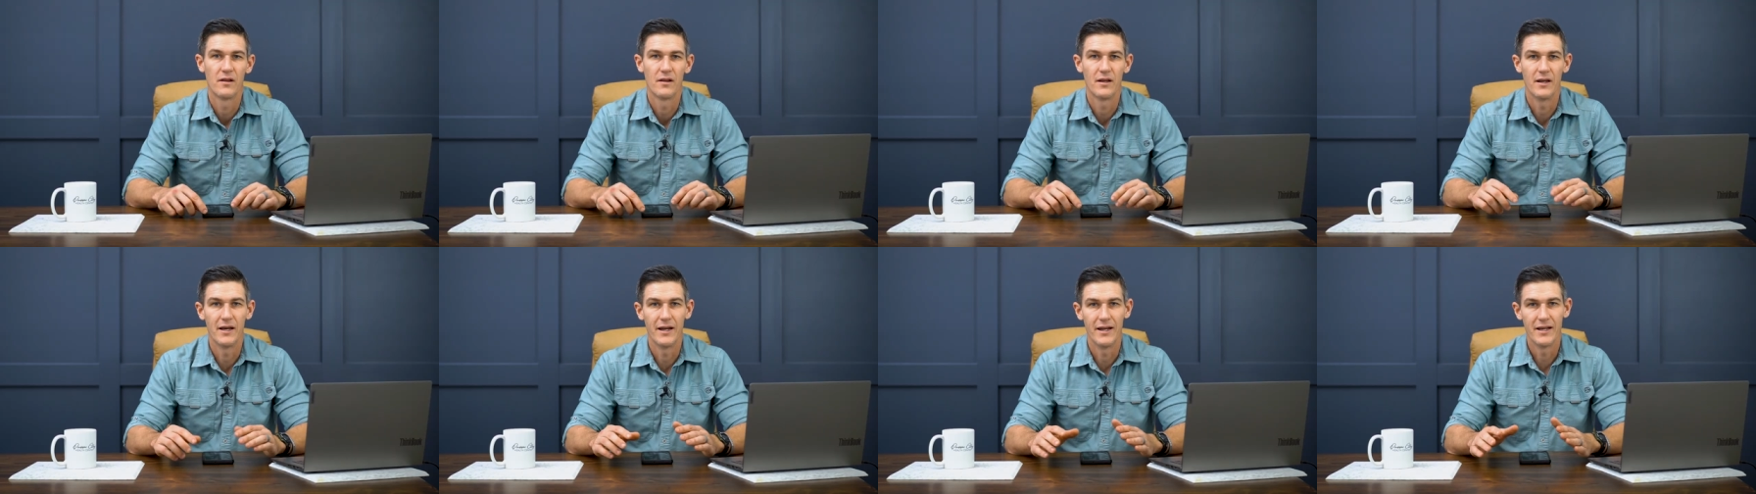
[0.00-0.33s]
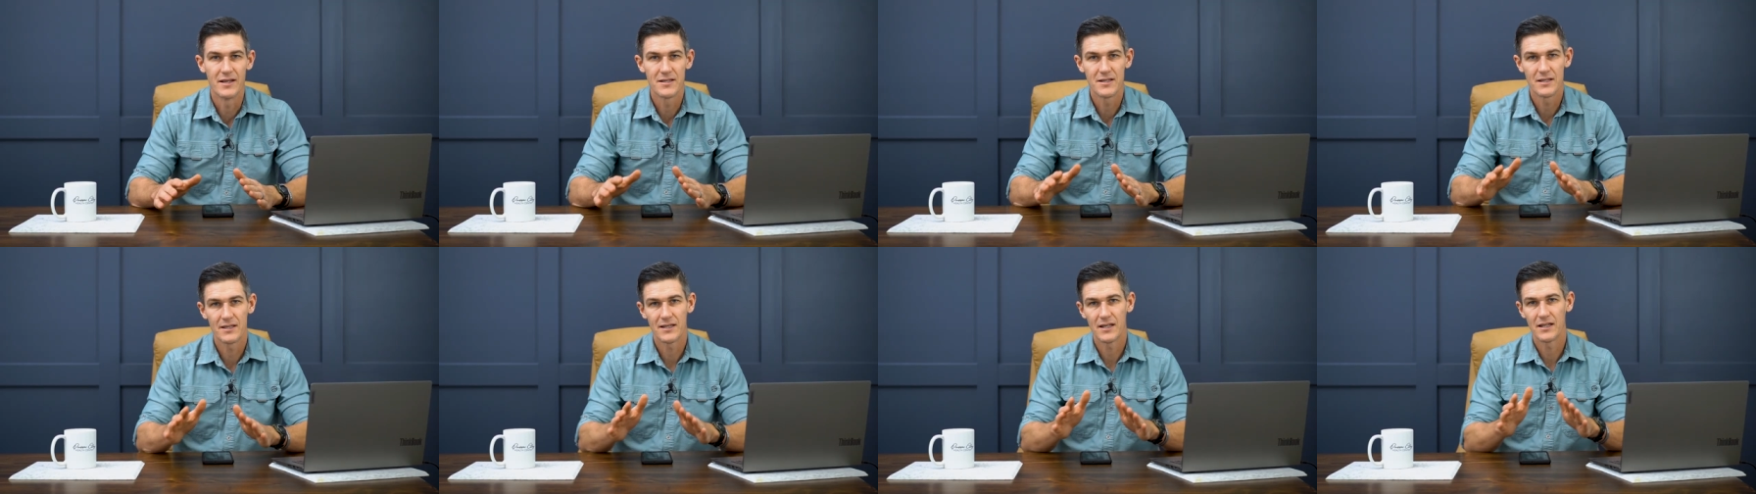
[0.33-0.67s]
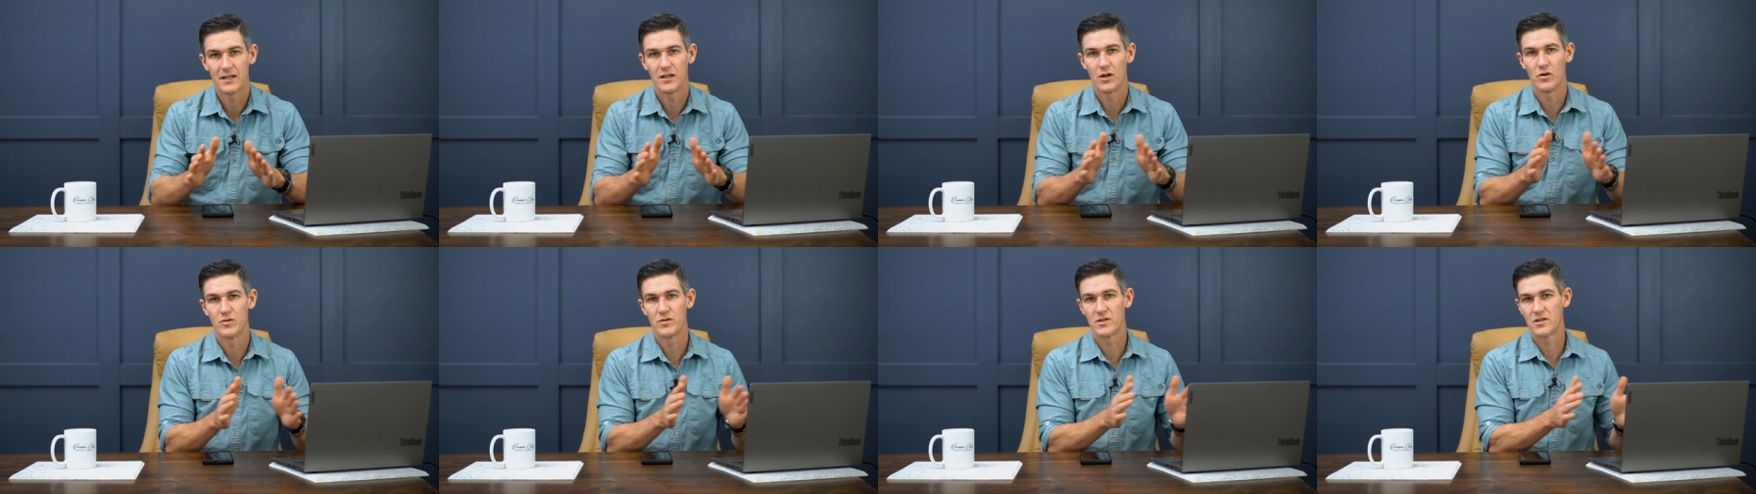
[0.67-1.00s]
It isn't
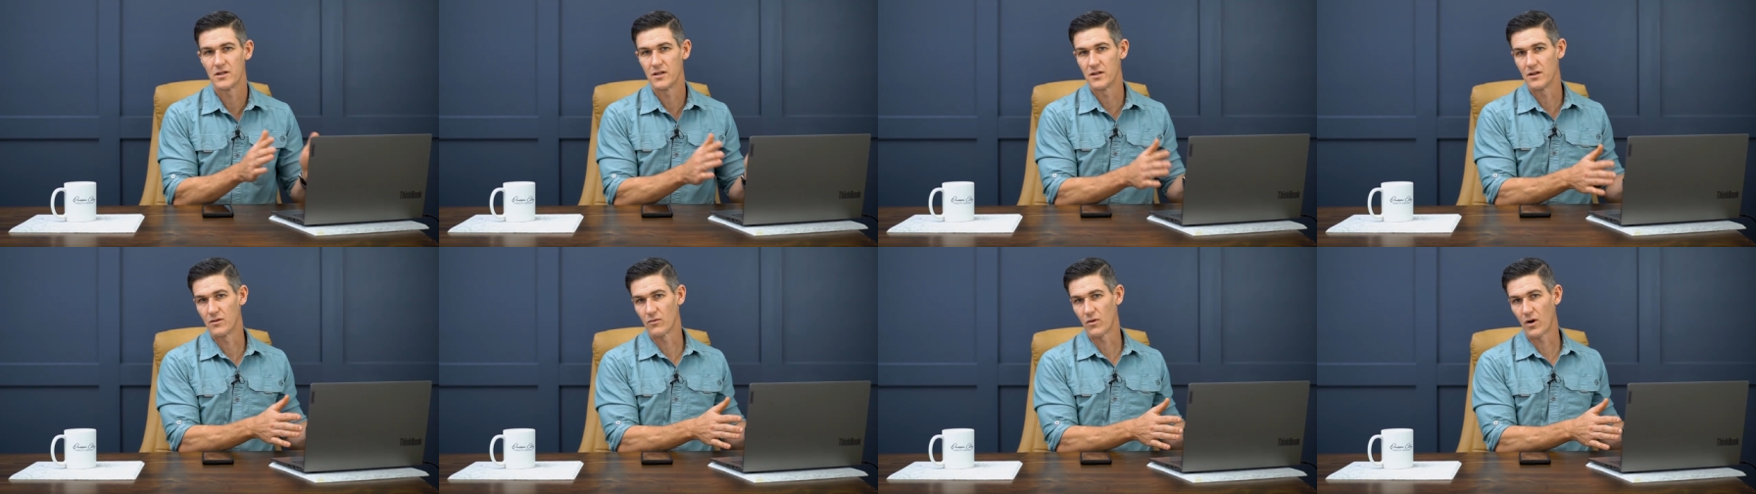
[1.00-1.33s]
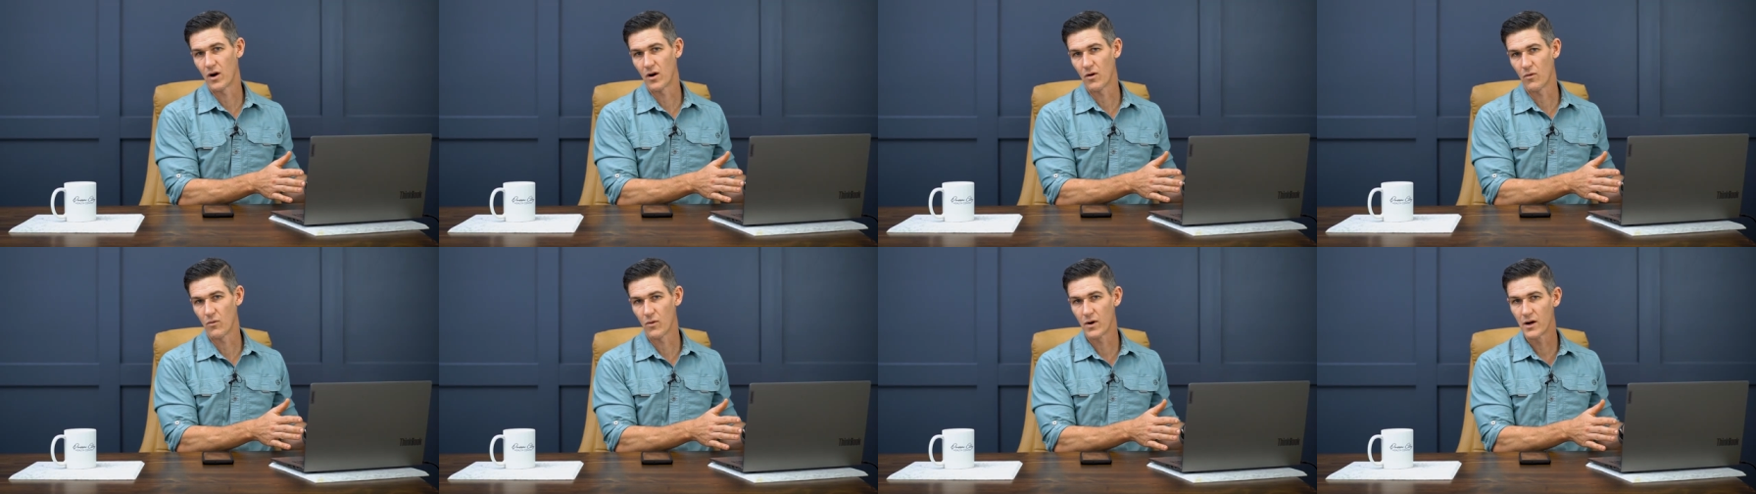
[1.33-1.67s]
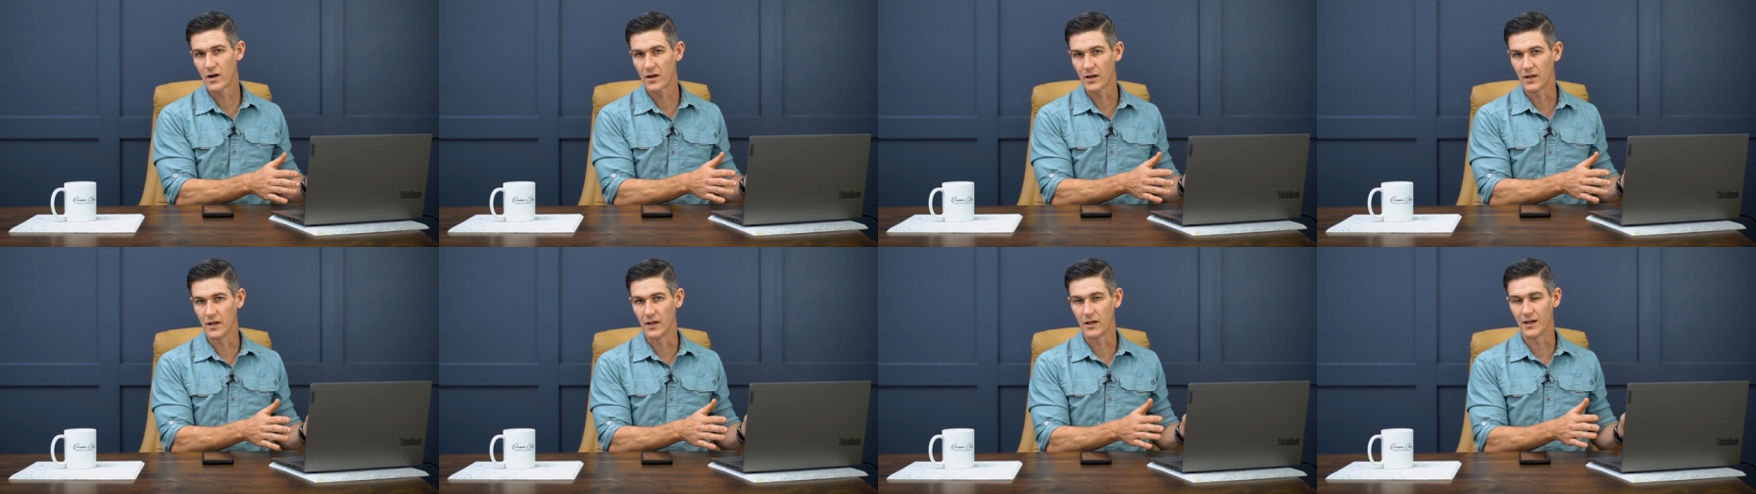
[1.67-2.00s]
that those aren't
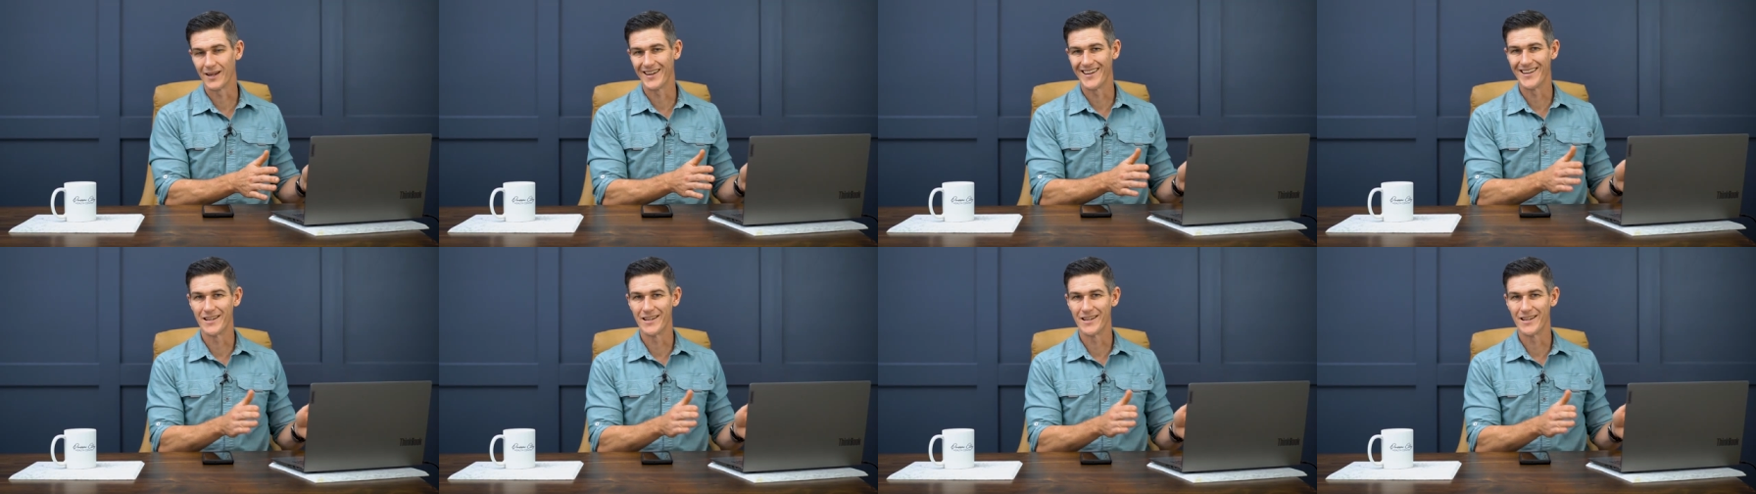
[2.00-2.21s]
working.